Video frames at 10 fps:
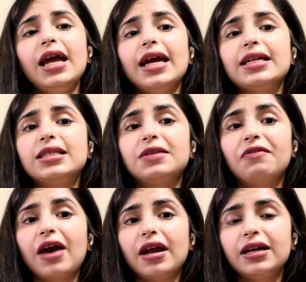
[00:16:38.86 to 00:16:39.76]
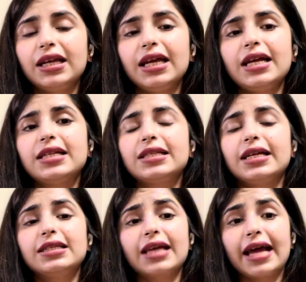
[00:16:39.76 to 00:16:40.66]
its severity,
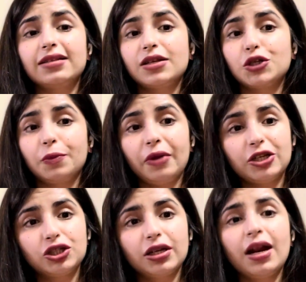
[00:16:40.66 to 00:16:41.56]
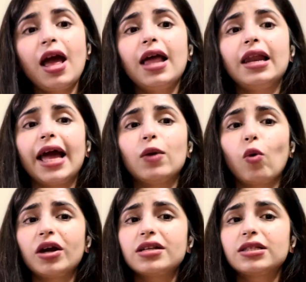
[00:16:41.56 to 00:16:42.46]
its exacerbation, like
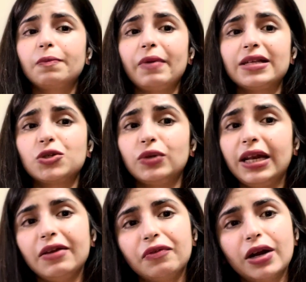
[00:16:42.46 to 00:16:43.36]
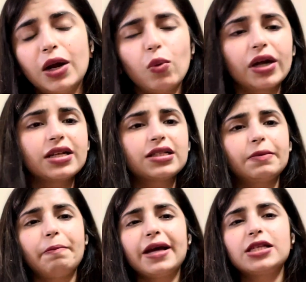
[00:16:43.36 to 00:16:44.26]
what is the best reliever, what is
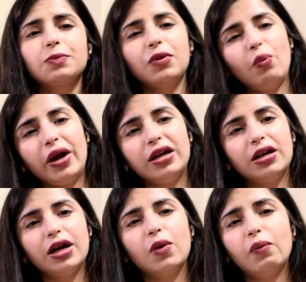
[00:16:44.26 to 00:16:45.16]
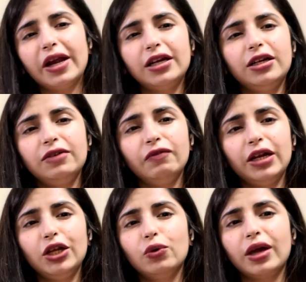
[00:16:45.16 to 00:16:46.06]
the best preventer, when
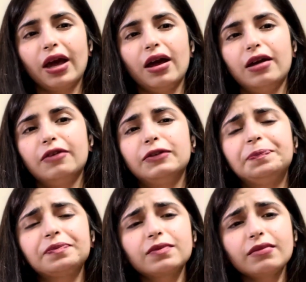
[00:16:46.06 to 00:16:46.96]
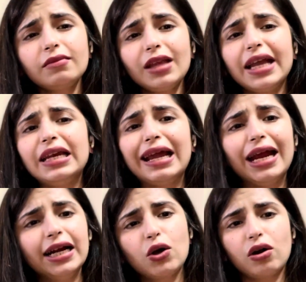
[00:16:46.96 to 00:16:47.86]
will you give
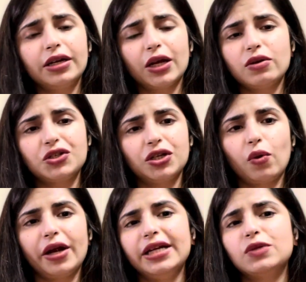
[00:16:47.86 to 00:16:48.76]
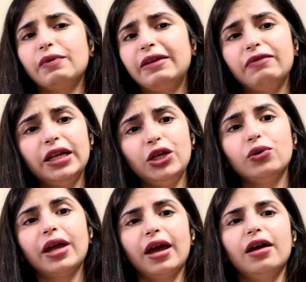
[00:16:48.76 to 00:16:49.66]
inhaled corticosteroids, when will
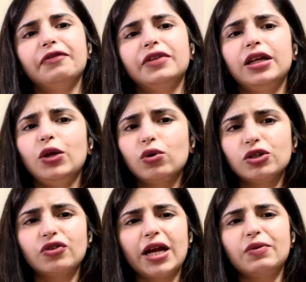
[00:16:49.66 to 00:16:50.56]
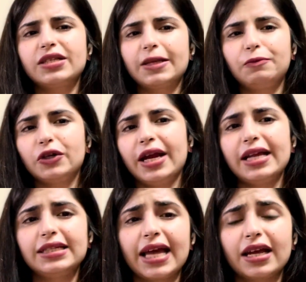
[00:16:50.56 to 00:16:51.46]
you give the leukotriene receptor
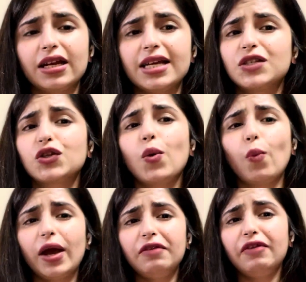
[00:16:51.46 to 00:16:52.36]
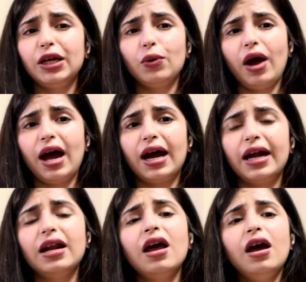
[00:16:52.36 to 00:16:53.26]
antagonist, when will you
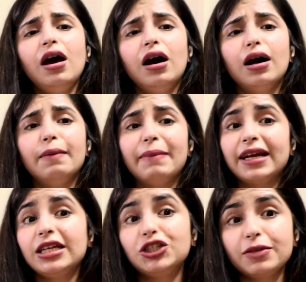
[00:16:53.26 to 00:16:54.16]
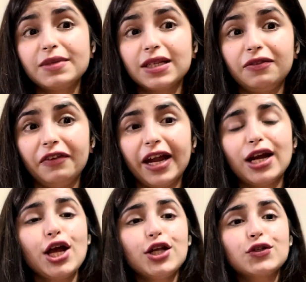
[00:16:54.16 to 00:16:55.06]
add magnesium
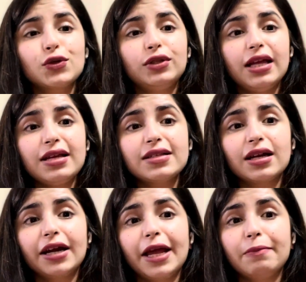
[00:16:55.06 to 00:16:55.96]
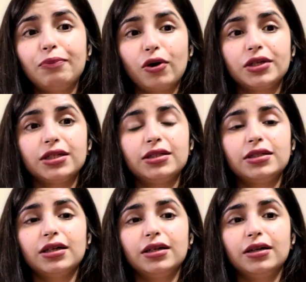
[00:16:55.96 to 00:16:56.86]
sulfate. So these are
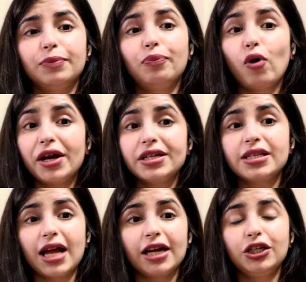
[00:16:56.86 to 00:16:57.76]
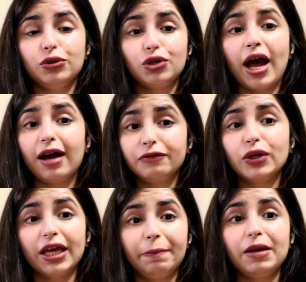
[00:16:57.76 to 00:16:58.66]
important points that you have
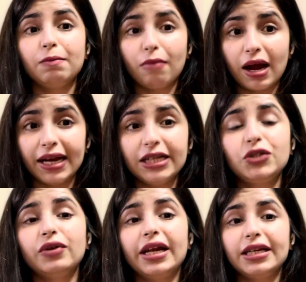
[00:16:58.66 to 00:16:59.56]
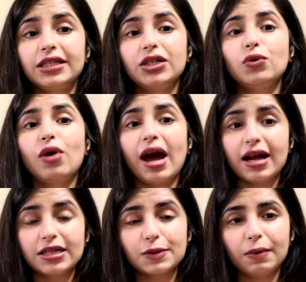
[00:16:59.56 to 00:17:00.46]
to keep in mind related to
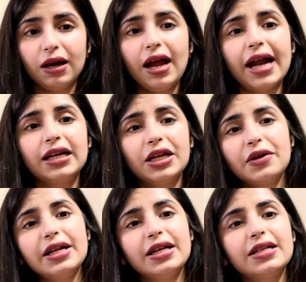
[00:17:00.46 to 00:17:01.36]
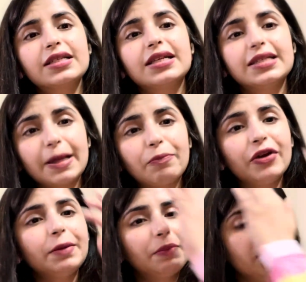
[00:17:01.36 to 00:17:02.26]
asthma, and there is a
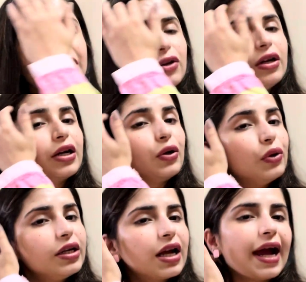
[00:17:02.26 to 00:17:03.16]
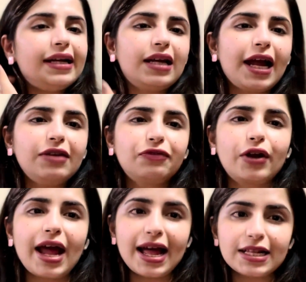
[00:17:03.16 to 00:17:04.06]
separate particular good guideline
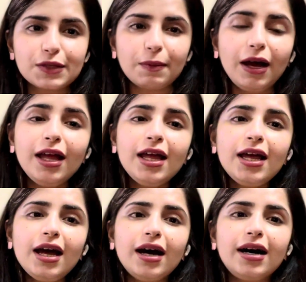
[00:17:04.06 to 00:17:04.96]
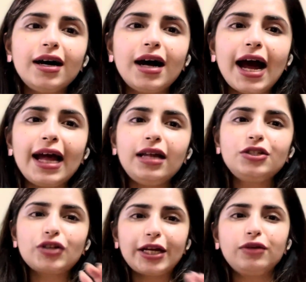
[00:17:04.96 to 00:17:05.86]
for asthma.
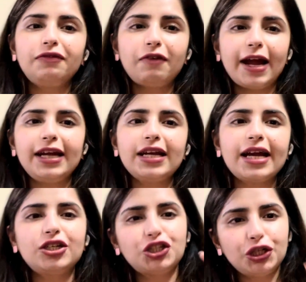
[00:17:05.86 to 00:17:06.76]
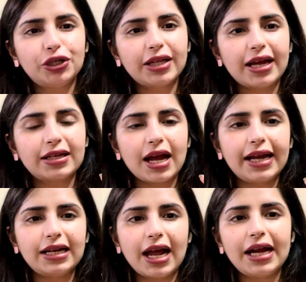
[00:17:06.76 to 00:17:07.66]
I'll try to find and share that
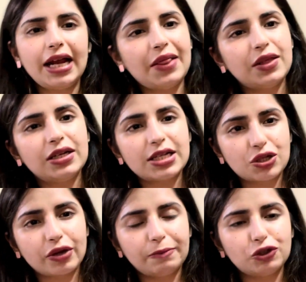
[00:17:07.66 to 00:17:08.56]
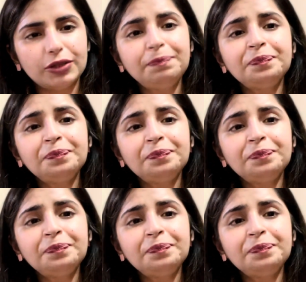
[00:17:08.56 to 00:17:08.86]
guideline in the description.